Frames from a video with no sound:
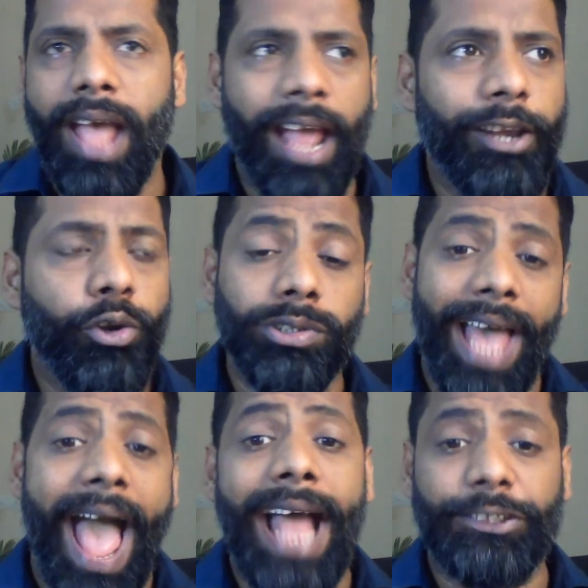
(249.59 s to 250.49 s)
and use
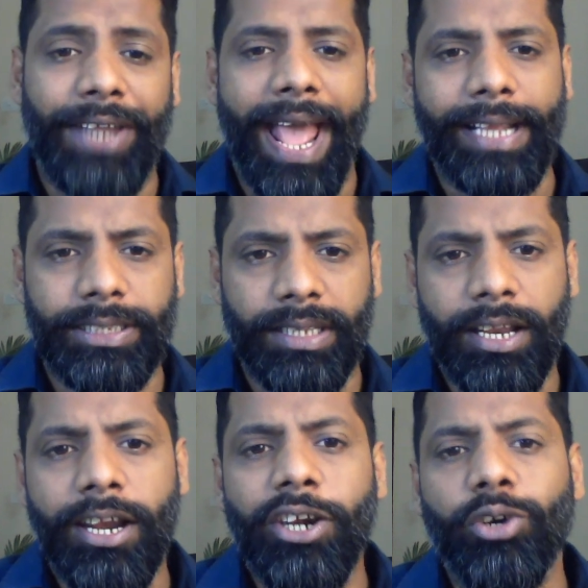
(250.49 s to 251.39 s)
hashtags
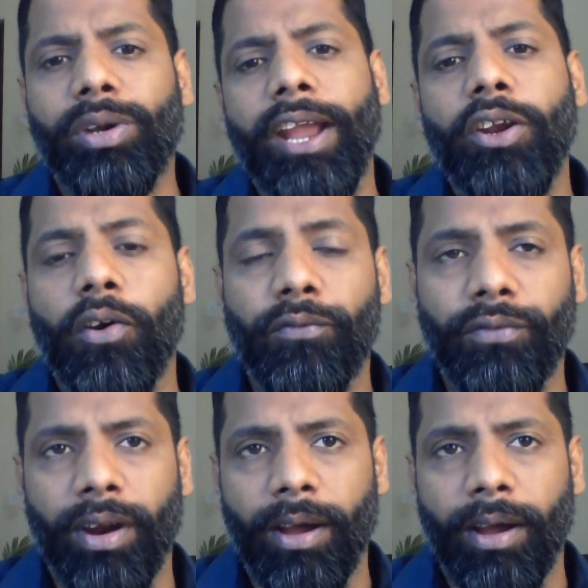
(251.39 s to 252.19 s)
to kind of